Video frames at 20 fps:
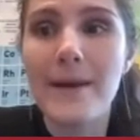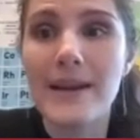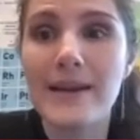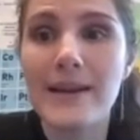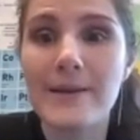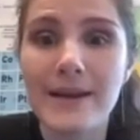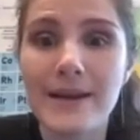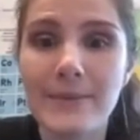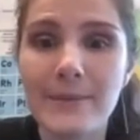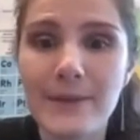
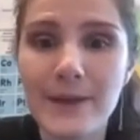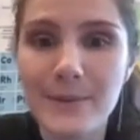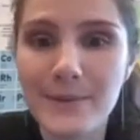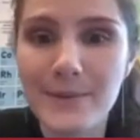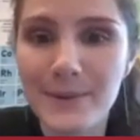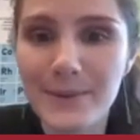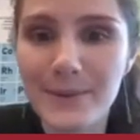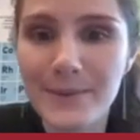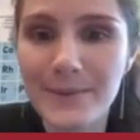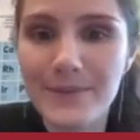many, many
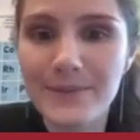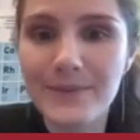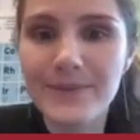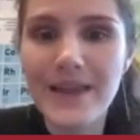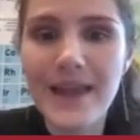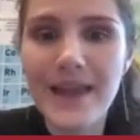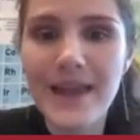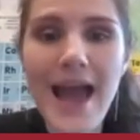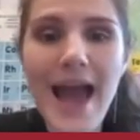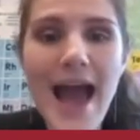people.
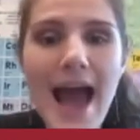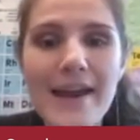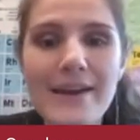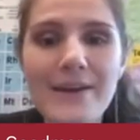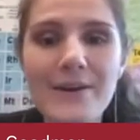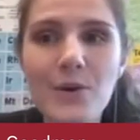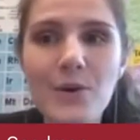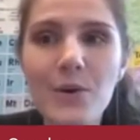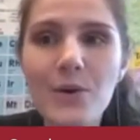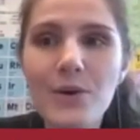
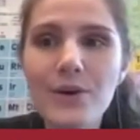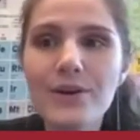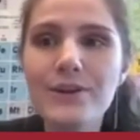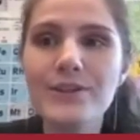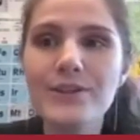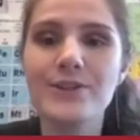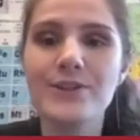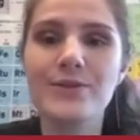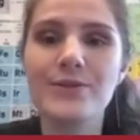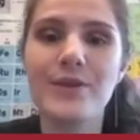And in order
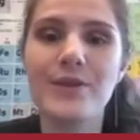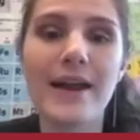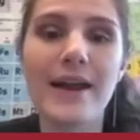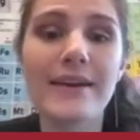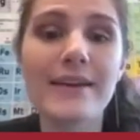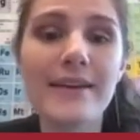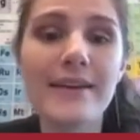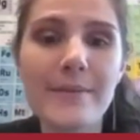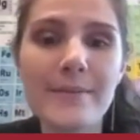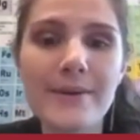to do
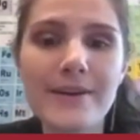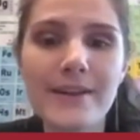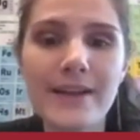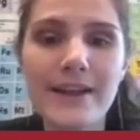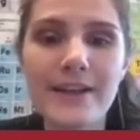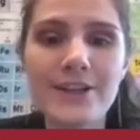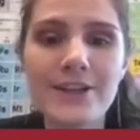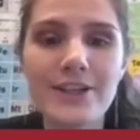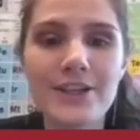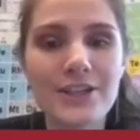that, chemical
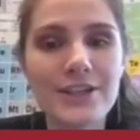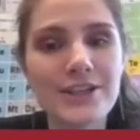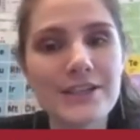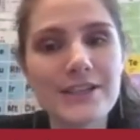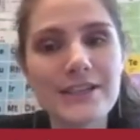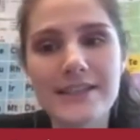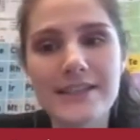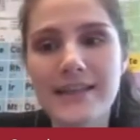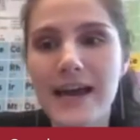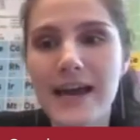
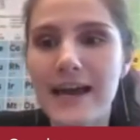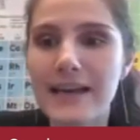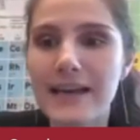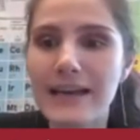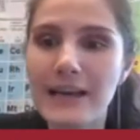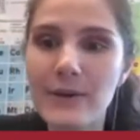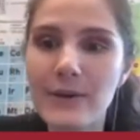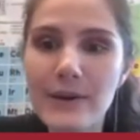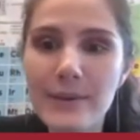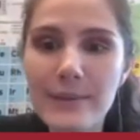engineers design
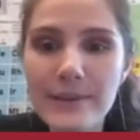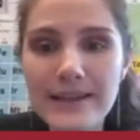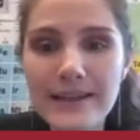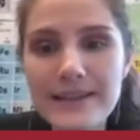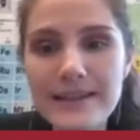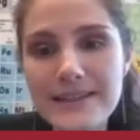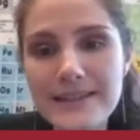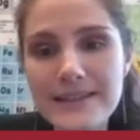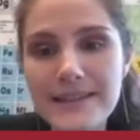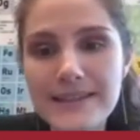
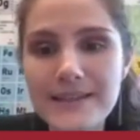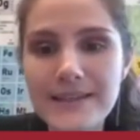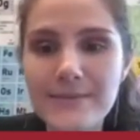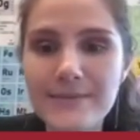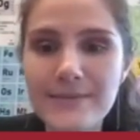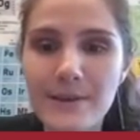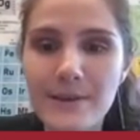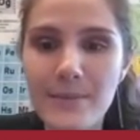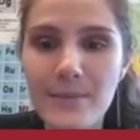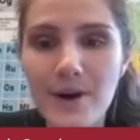equipment,
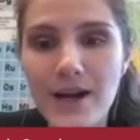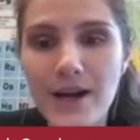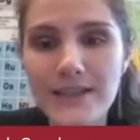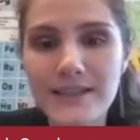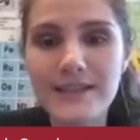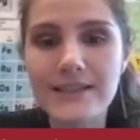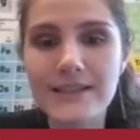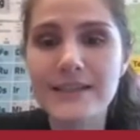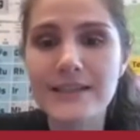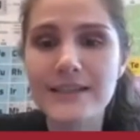systems, and
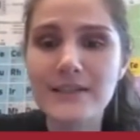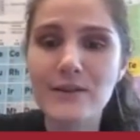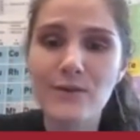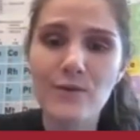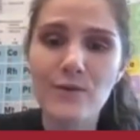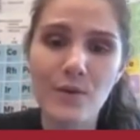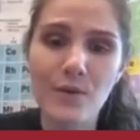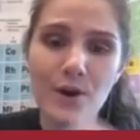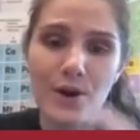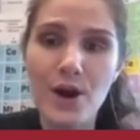processes
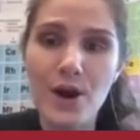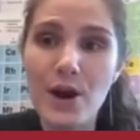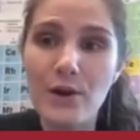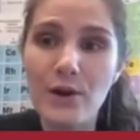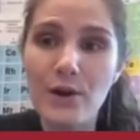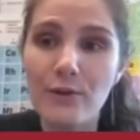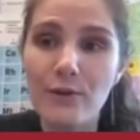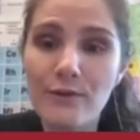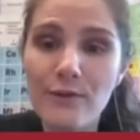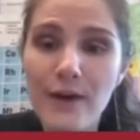for
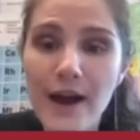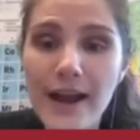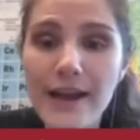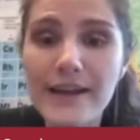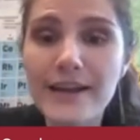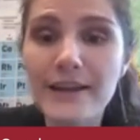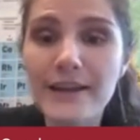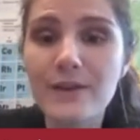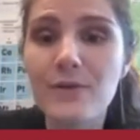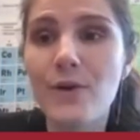
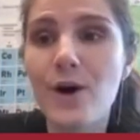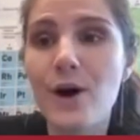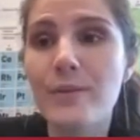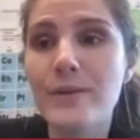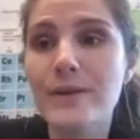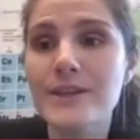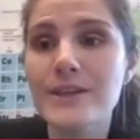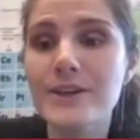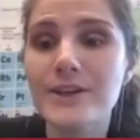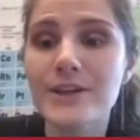refining the raw
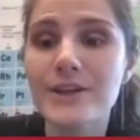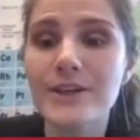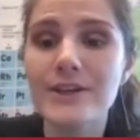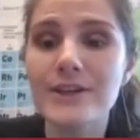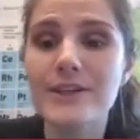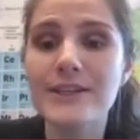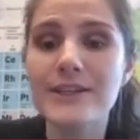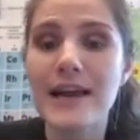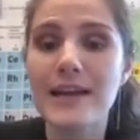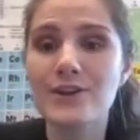
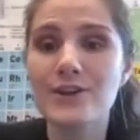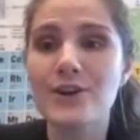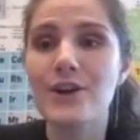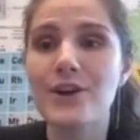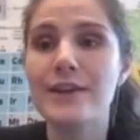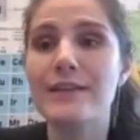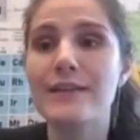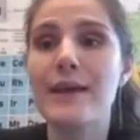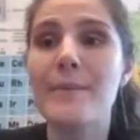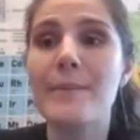materials and
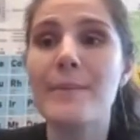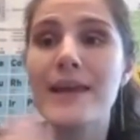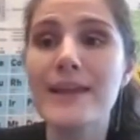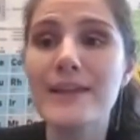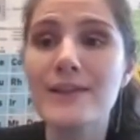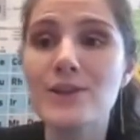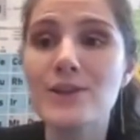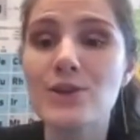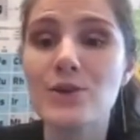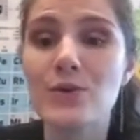turning them
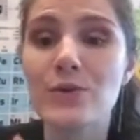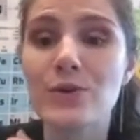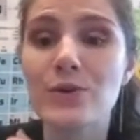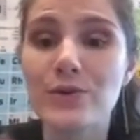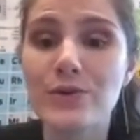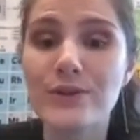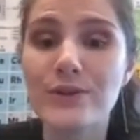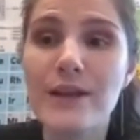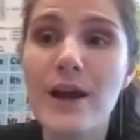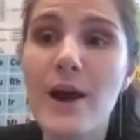into
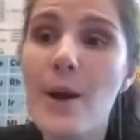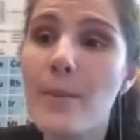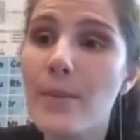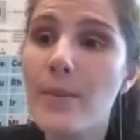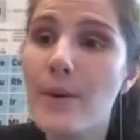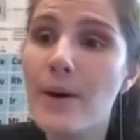those